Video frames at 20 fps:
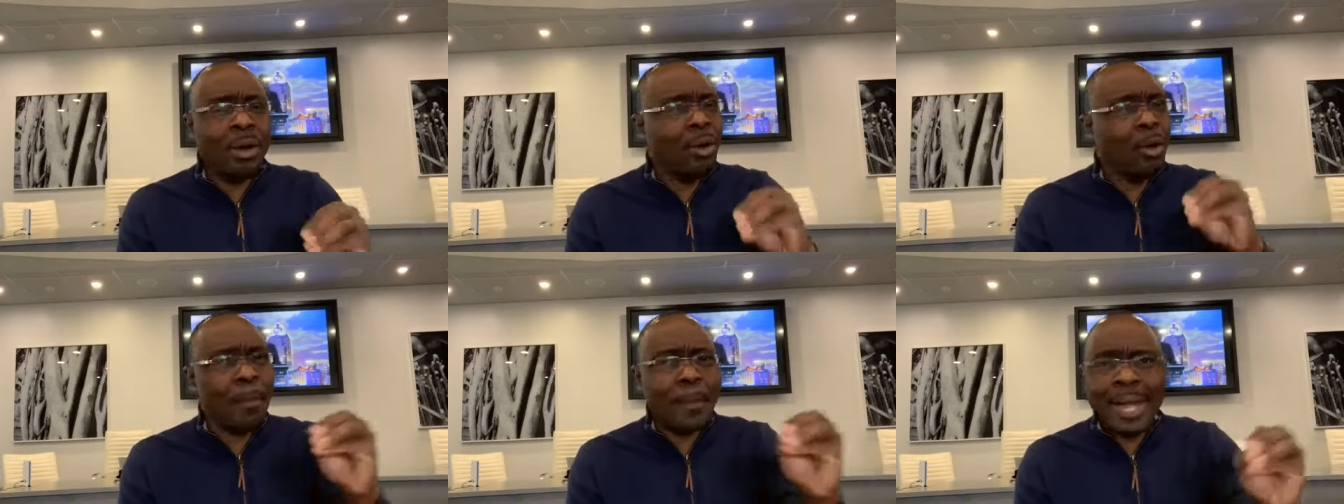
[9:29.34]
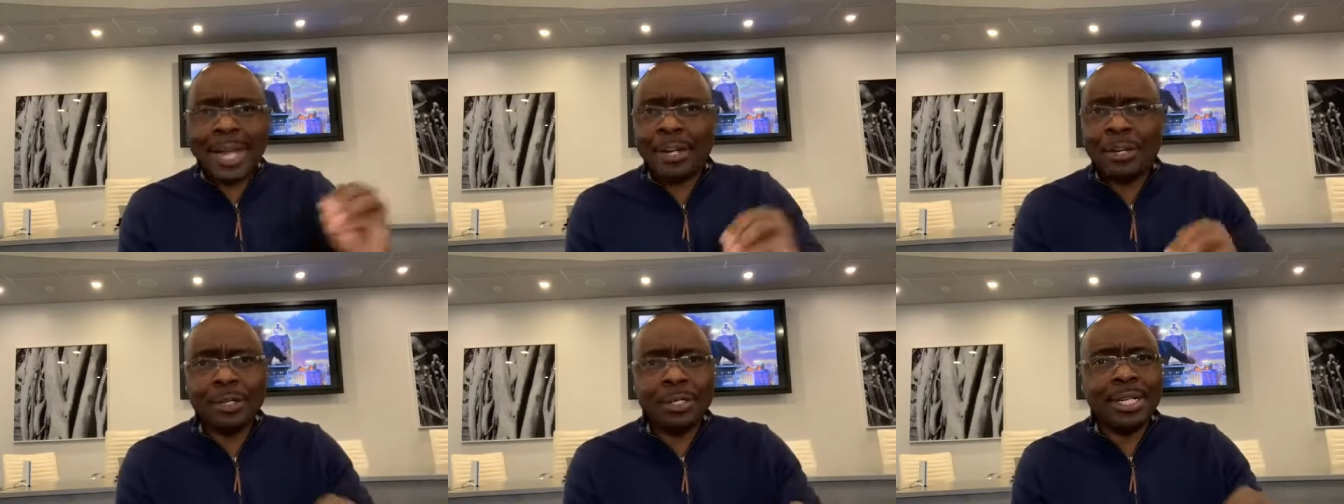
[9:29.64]
Oh
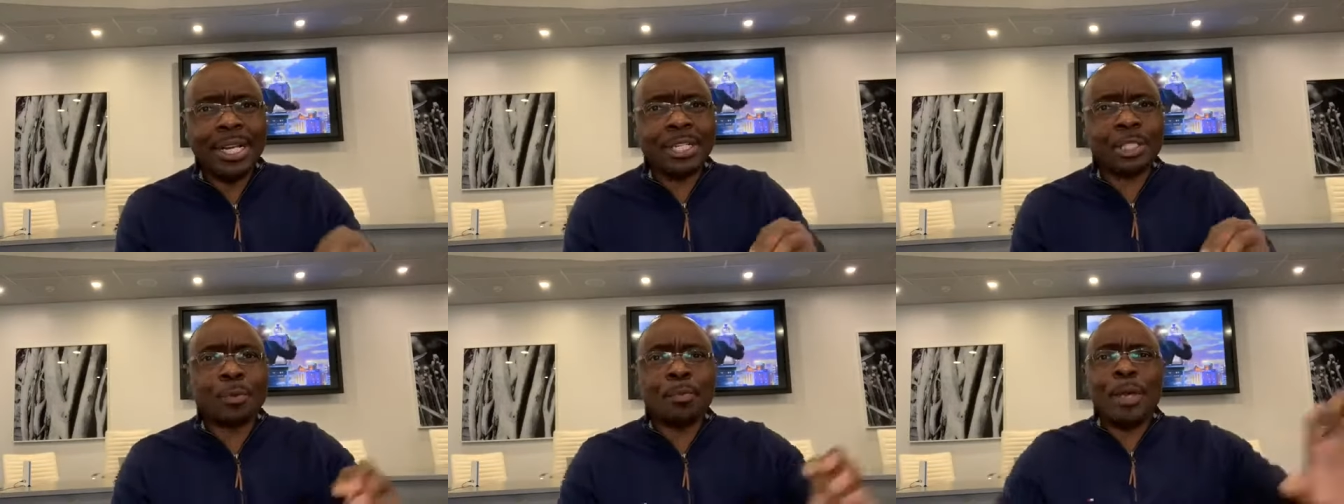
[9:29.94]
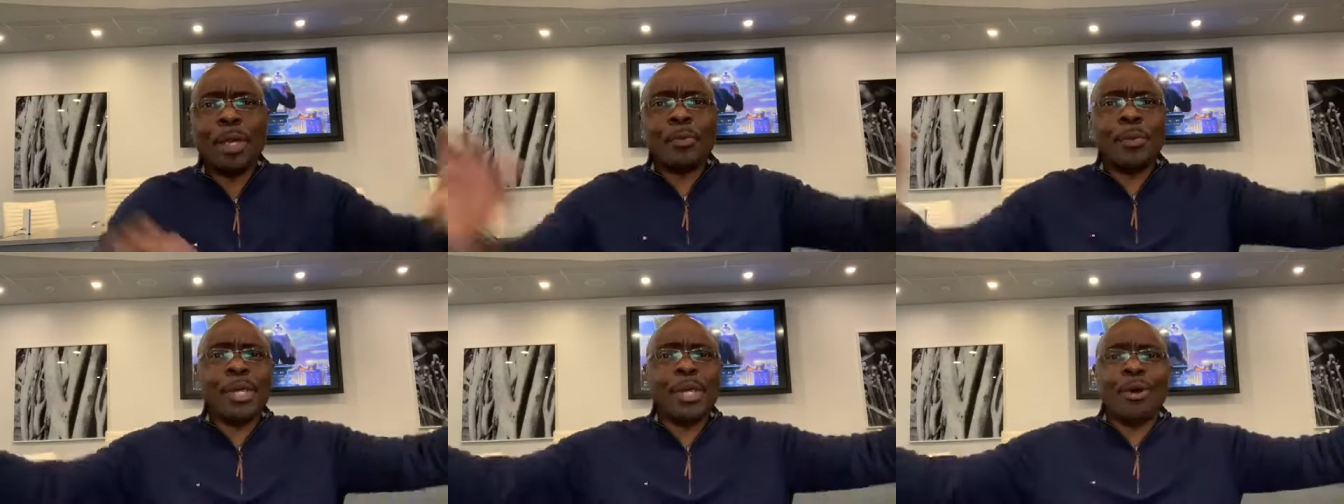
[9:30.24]
my goodness,
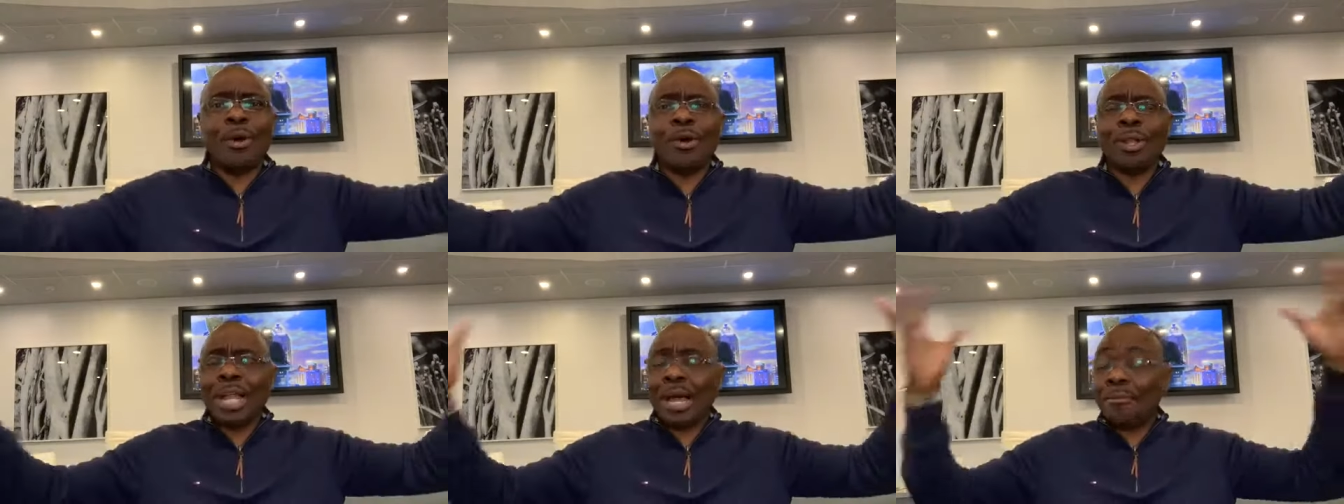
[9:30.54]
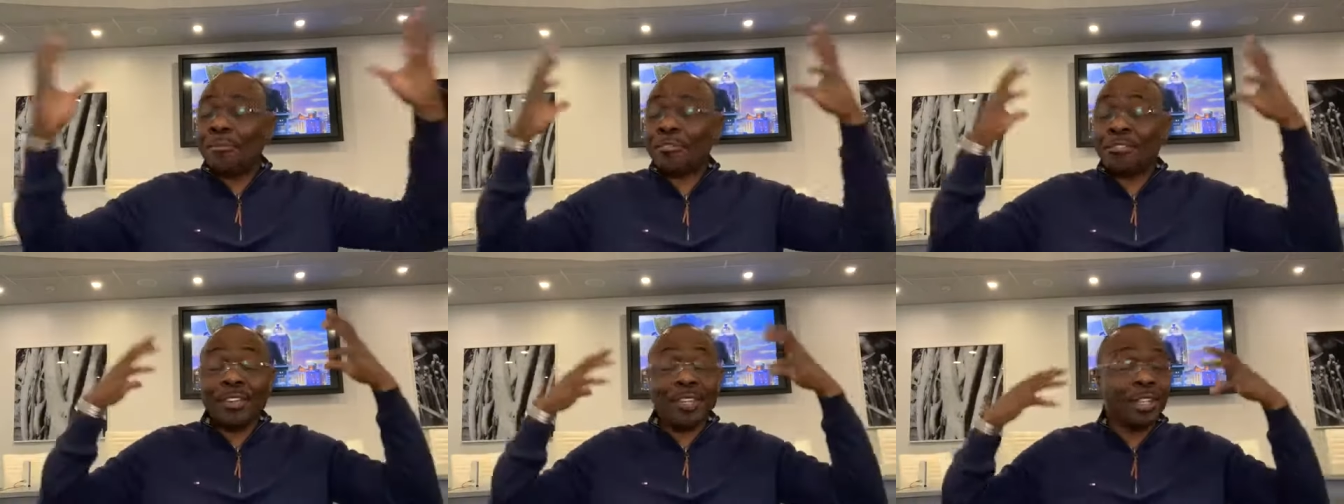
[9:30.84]
may we all,
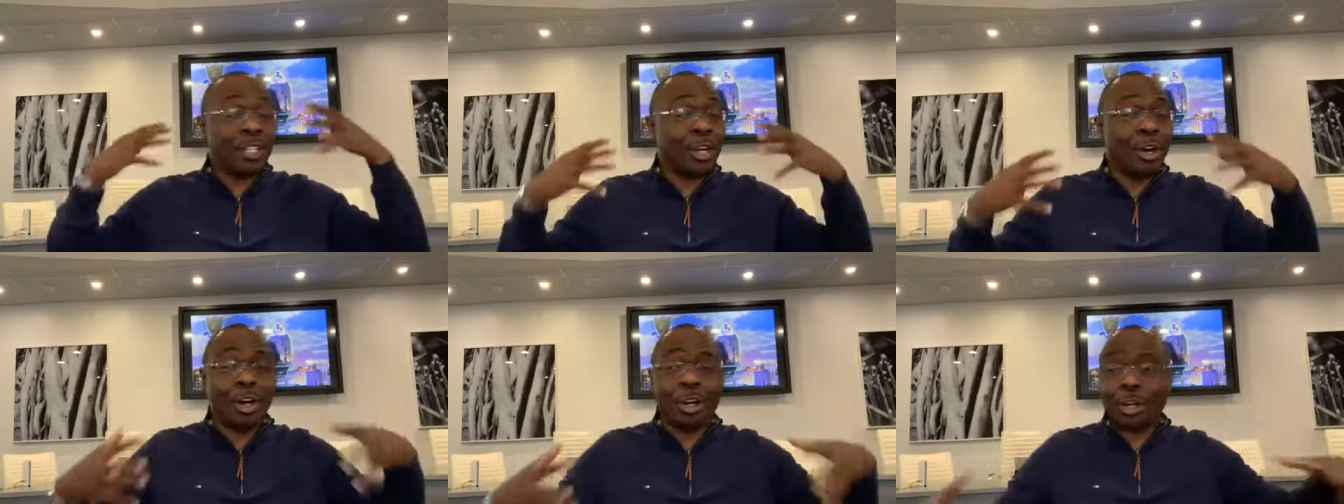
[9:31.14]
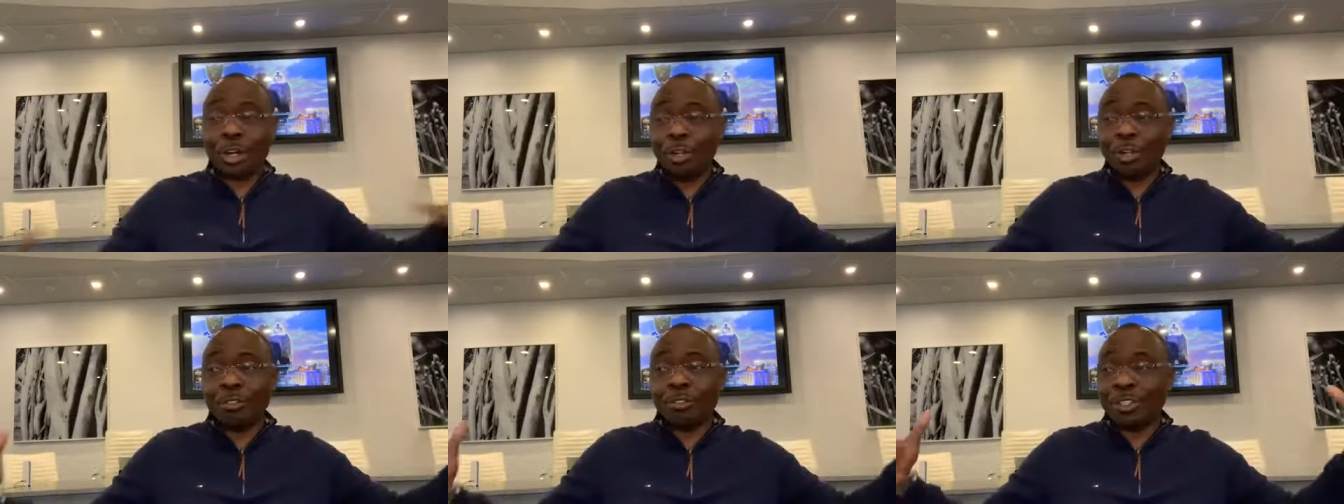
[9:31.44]
I feel
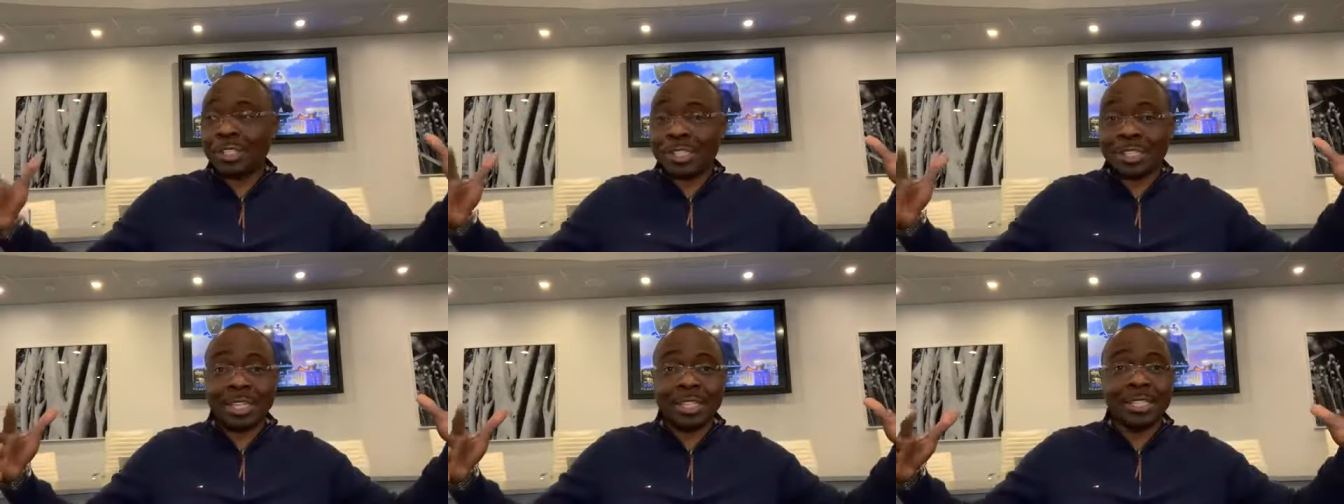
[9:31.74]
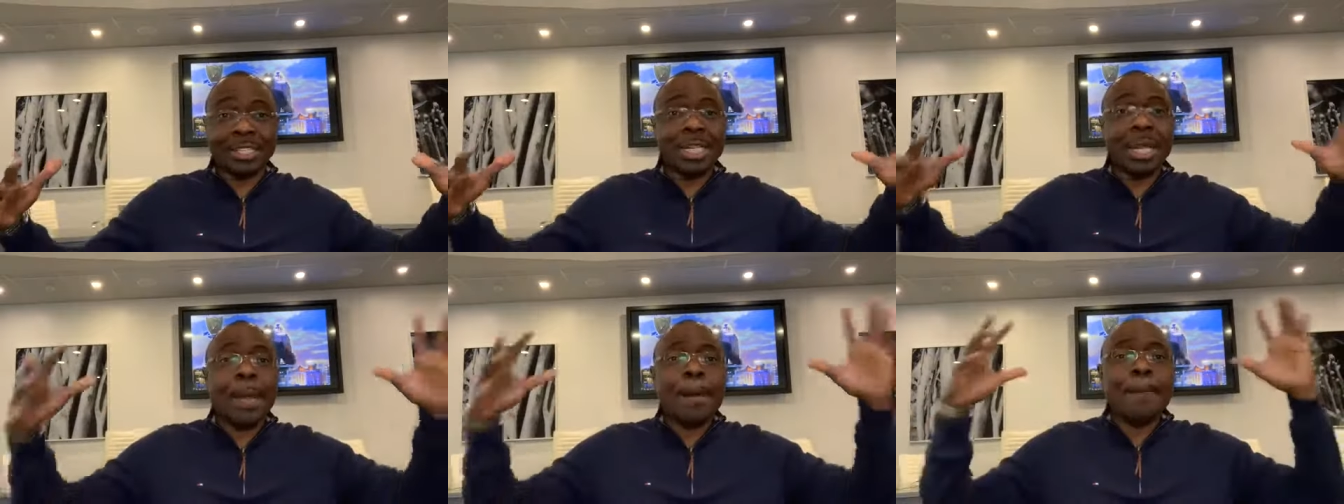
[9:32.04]
God all of a
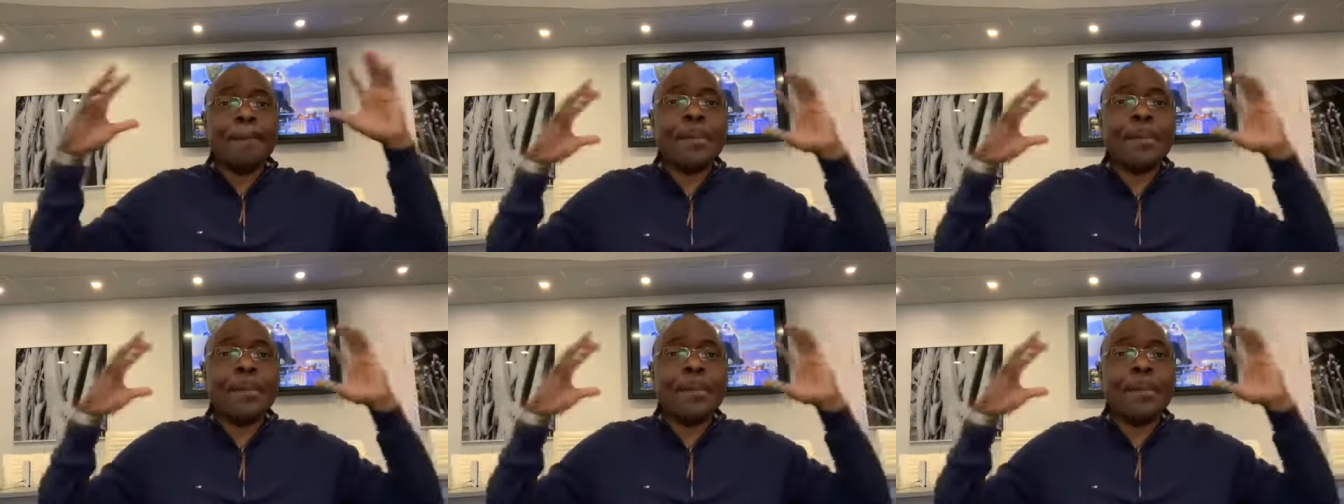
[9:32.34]
sudden,